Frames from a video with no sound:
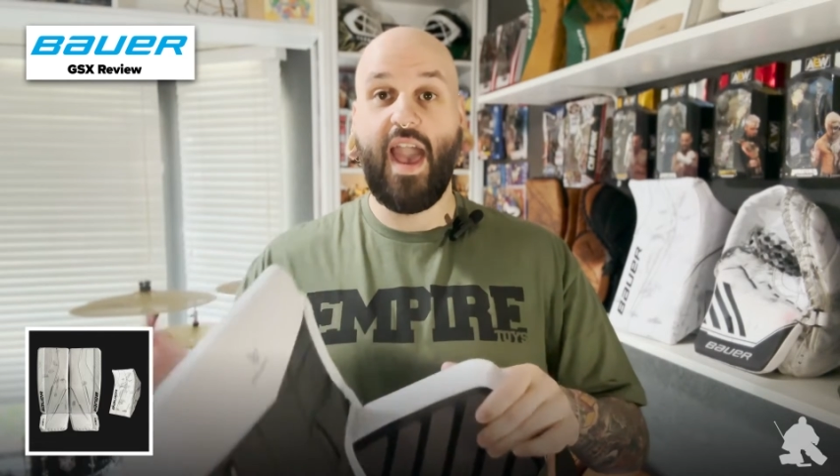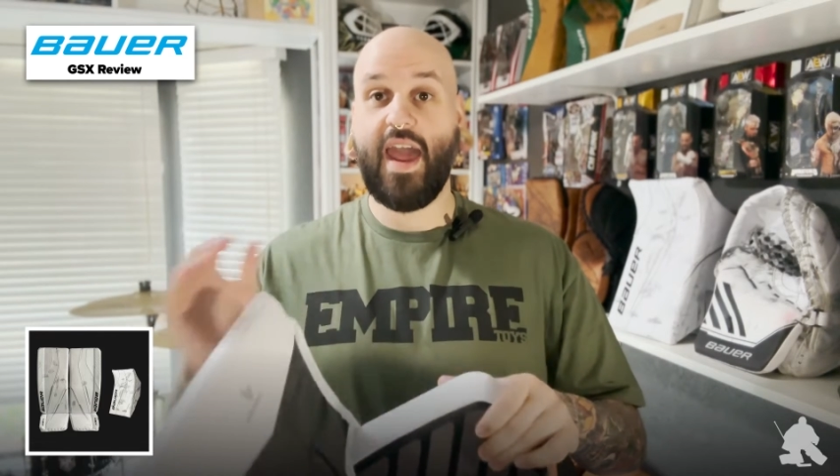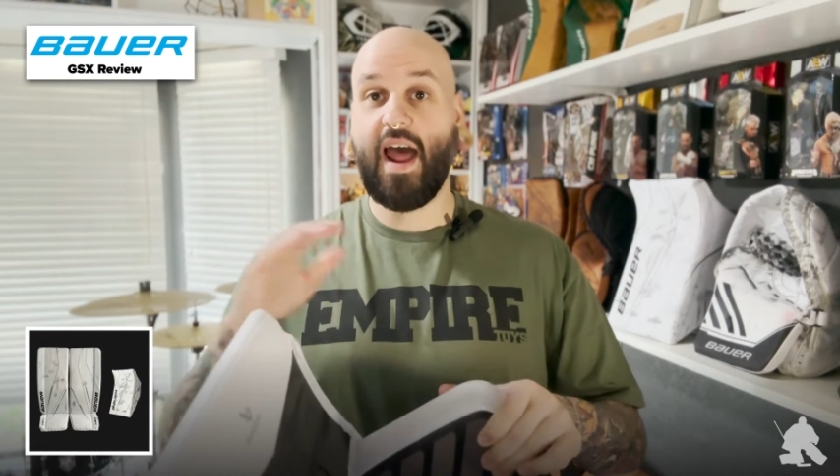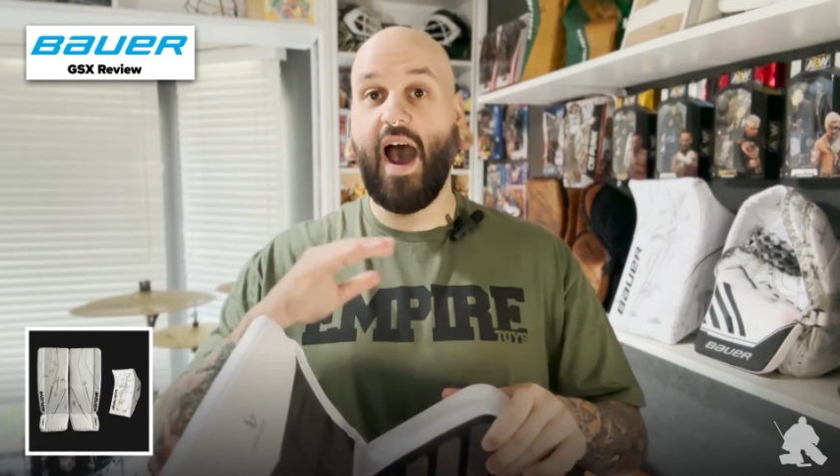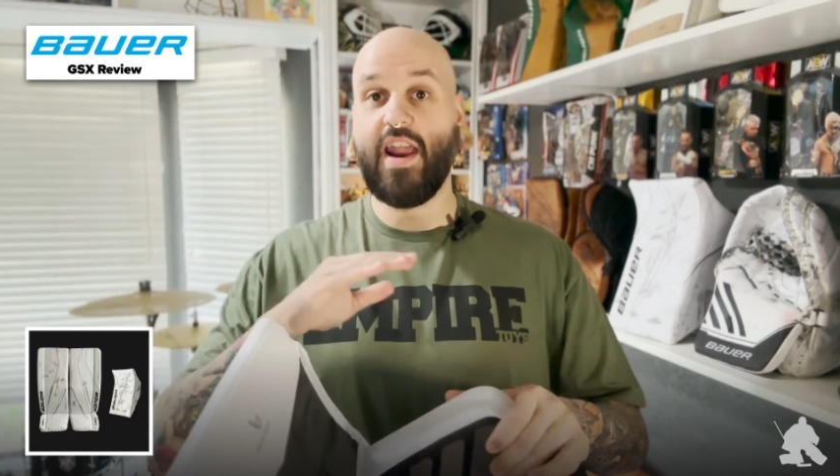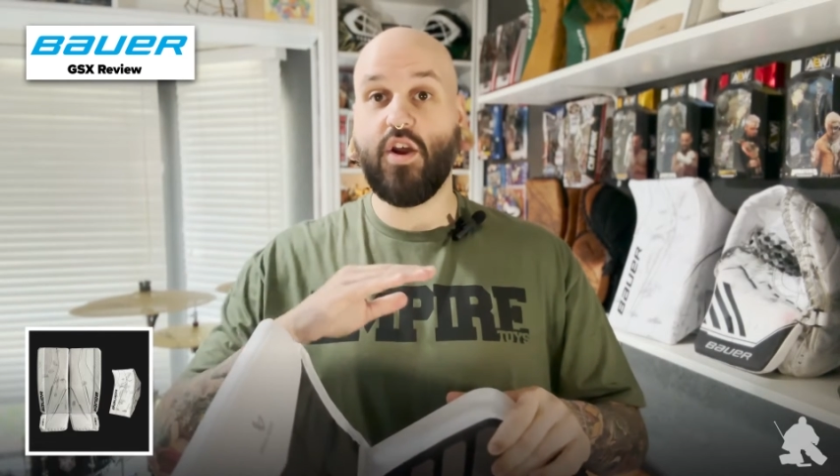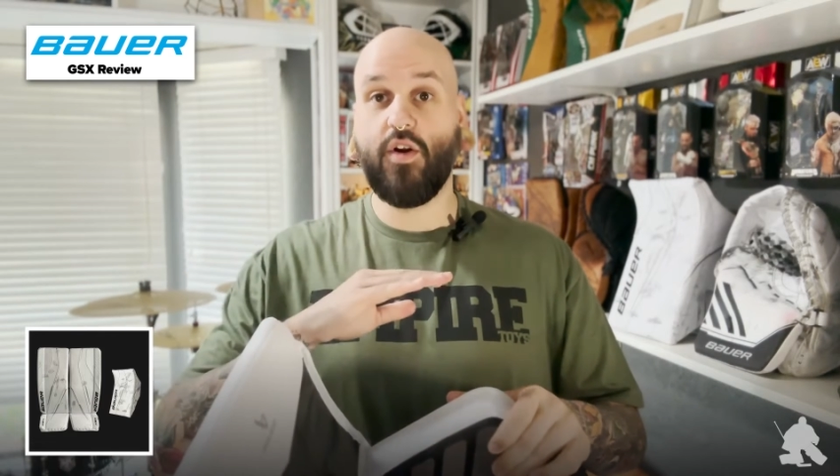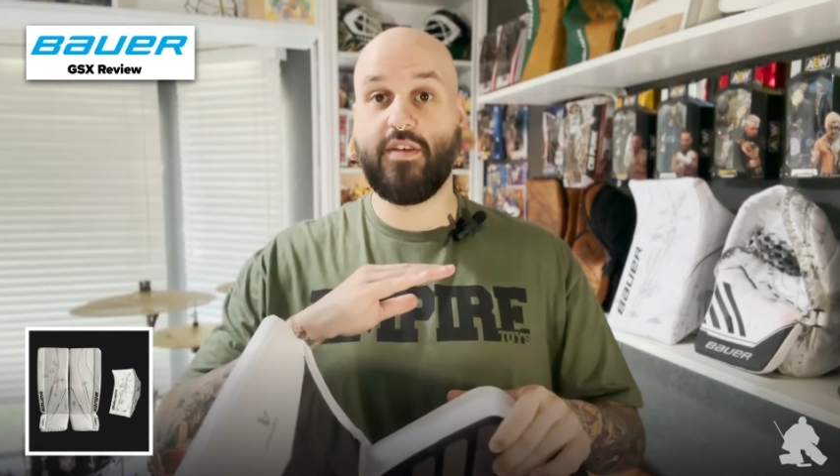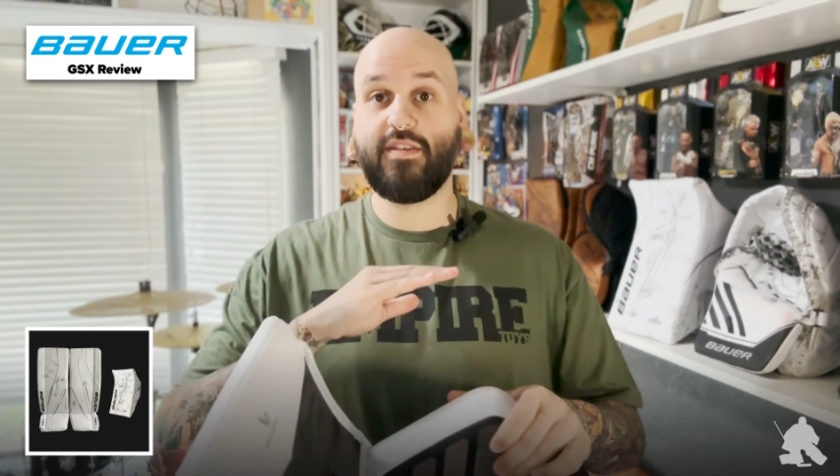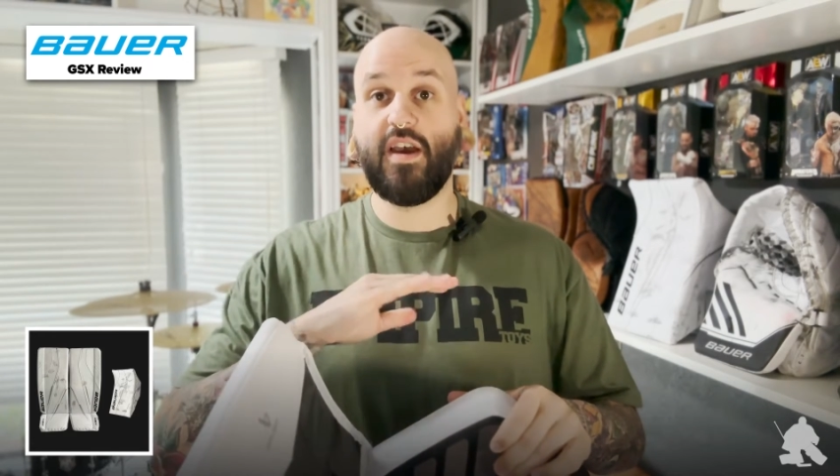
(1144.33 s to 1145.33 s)
and I
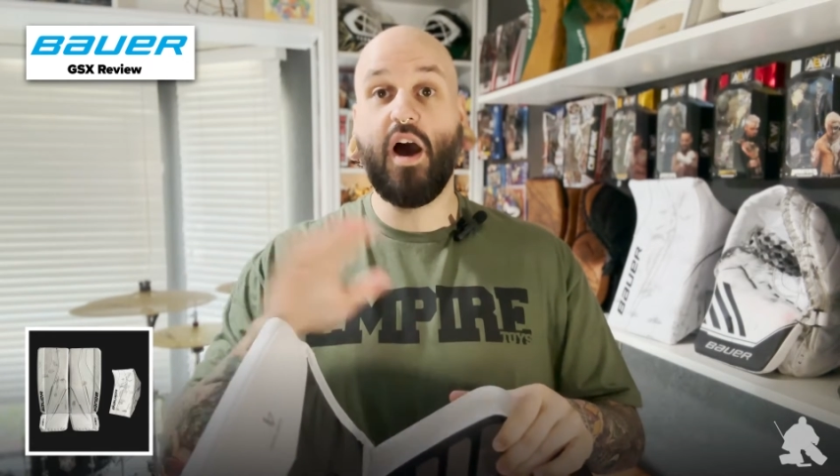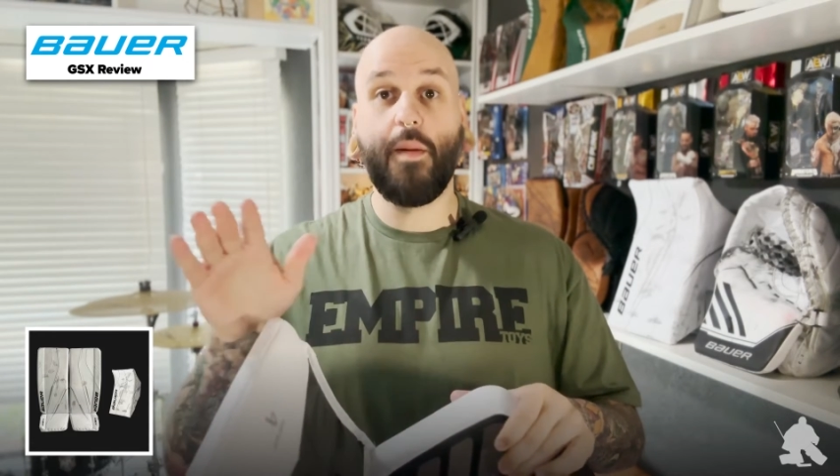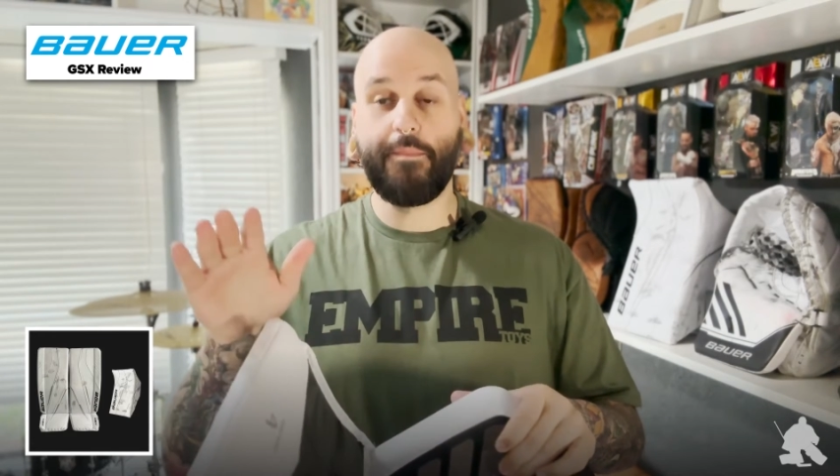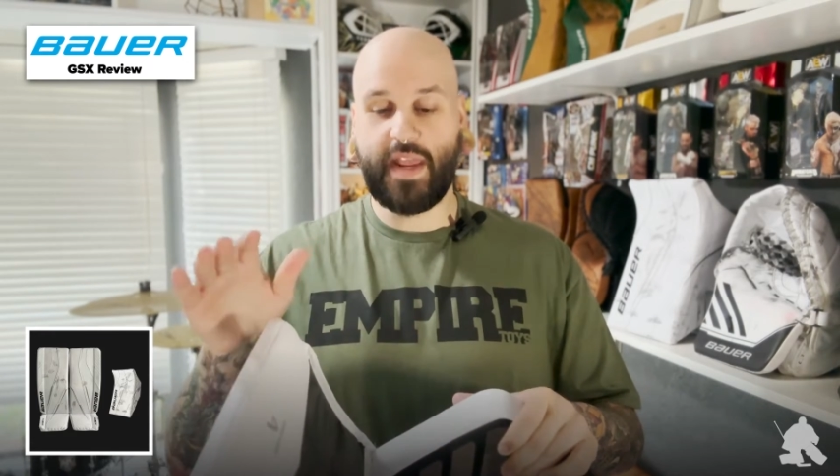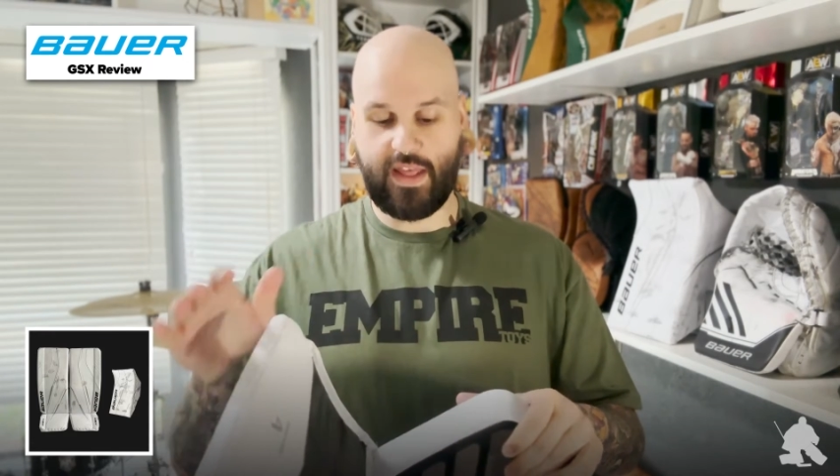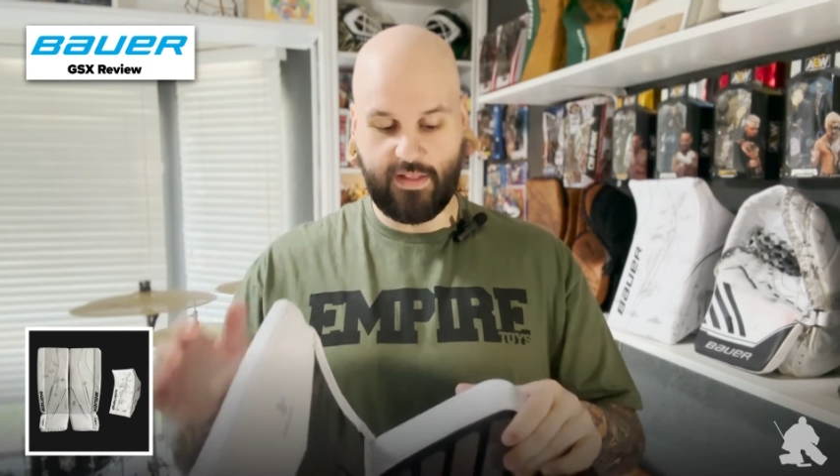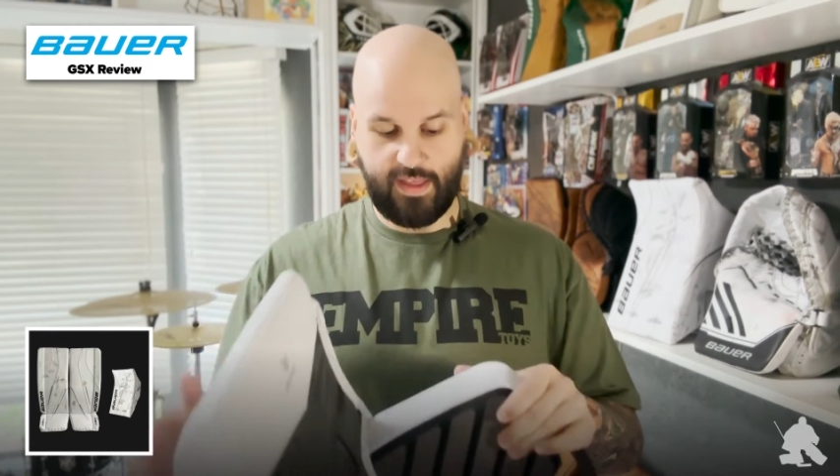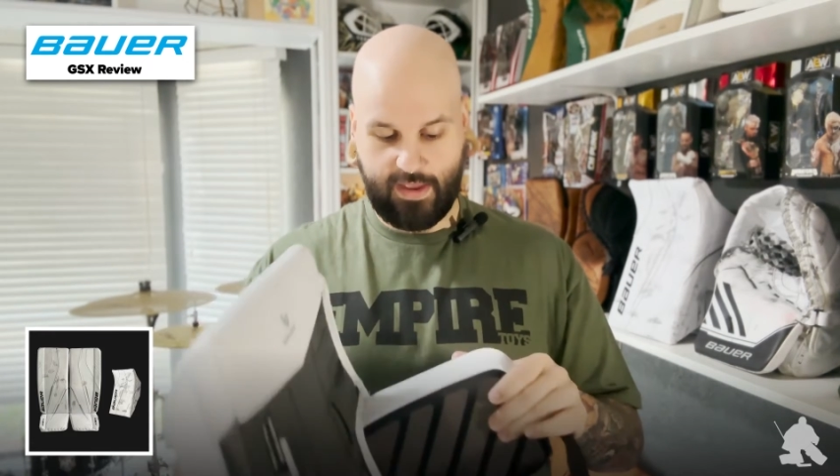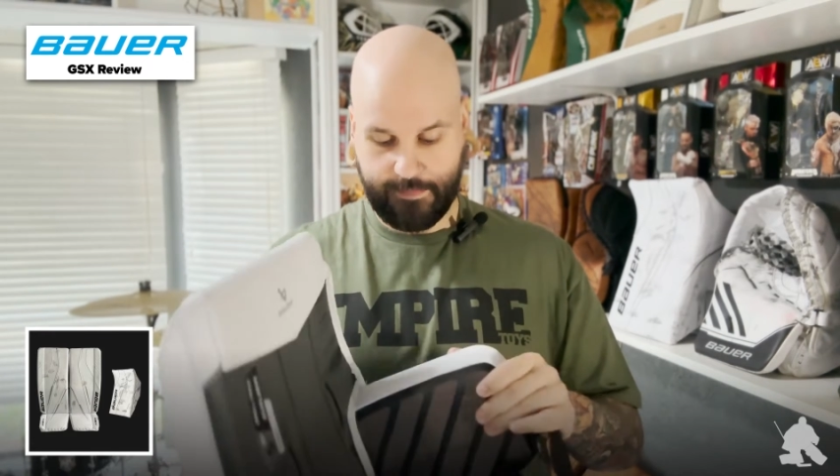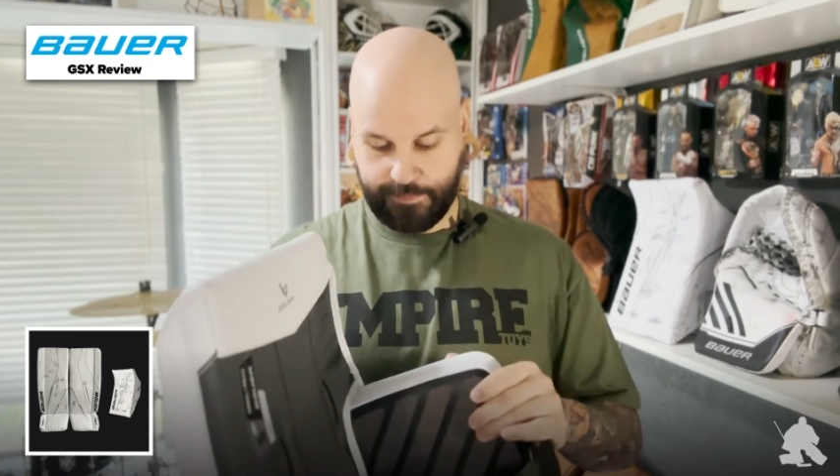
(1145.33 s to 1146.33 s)
noticed it
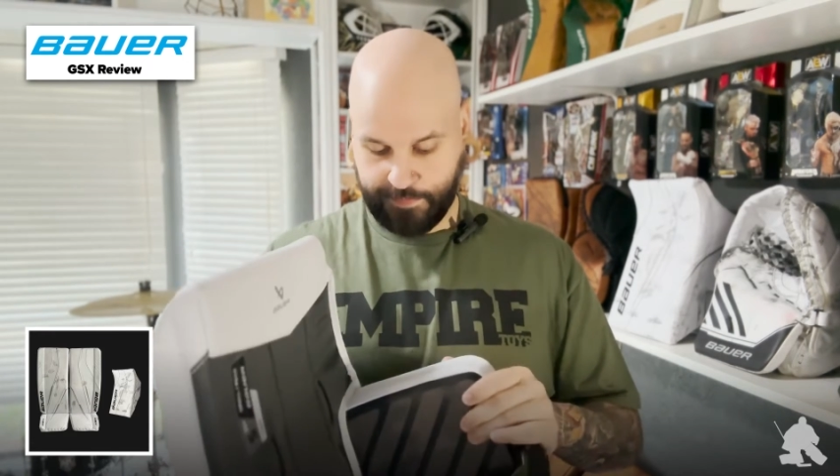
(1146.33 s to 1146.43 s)
immediately.